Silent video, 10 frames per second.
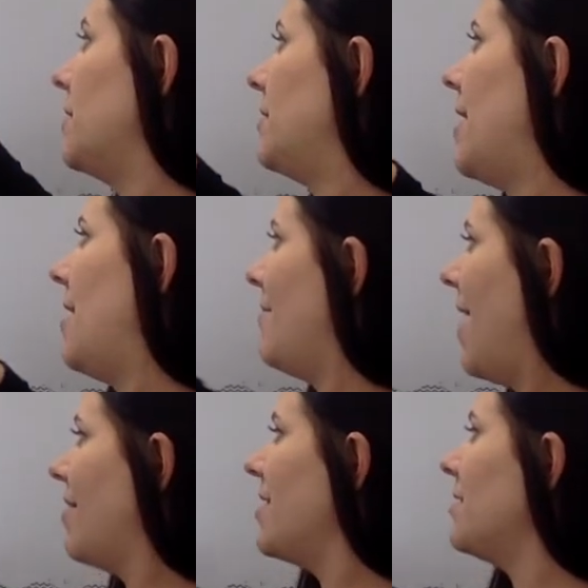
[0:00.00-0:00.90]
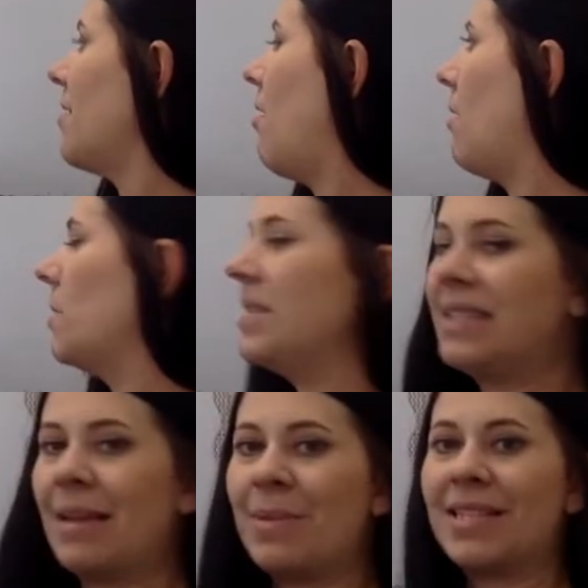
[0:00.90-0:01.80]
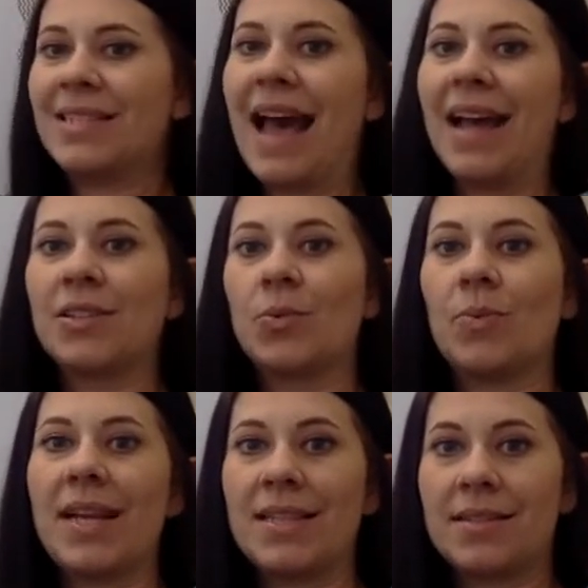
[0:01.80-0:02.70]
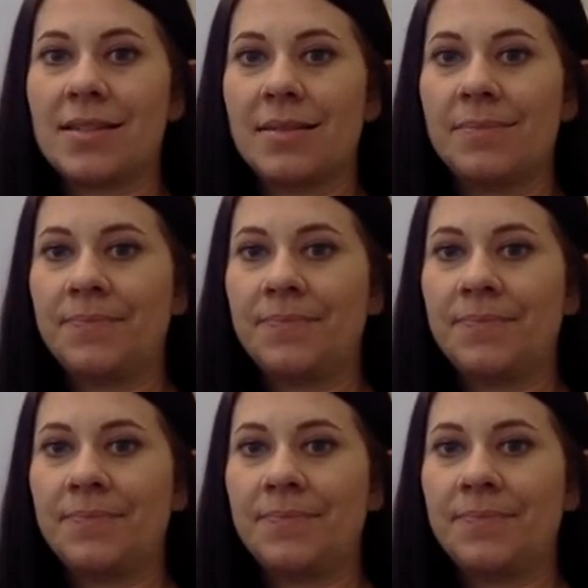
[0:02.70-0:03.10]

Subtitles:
the same, and these are the same exact rates.